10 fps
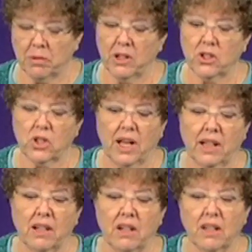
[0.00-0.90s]
brush
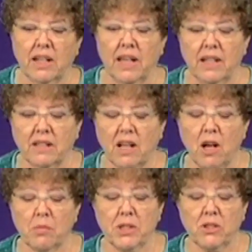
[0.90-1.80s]
I got at a
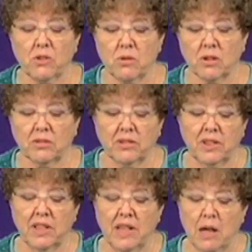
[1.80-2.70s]
hobby store.
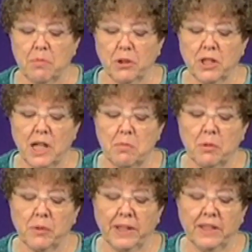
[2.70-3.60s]
I put
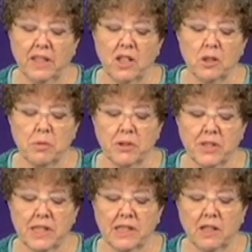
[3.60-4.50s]
tape around it here
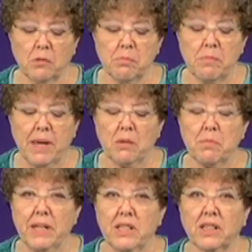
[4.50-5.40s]
because this little metal
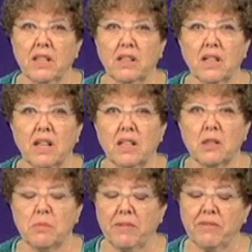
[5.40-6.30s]
piece kind of cut
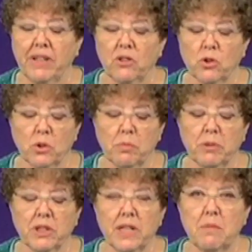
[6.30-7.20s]
into my finger, so I
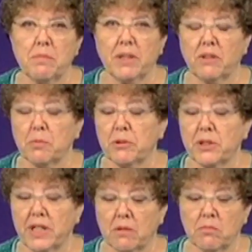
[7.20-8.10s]
put tape there to
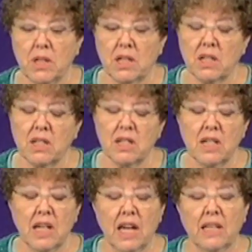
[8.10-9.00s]
protect me.
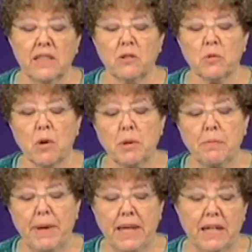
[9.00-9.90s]
And then a rubber
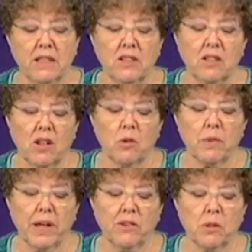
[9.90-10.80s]
band
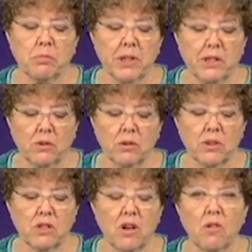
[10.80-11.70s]
around the
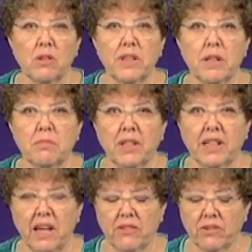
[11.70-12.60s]
bristles to hold them
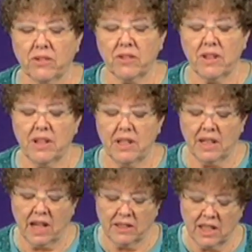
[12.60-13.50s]
together.
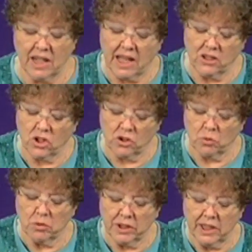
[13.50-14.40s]
And then I just
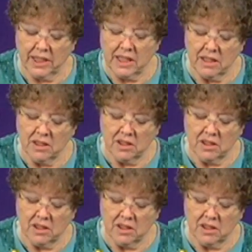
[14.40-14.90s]
really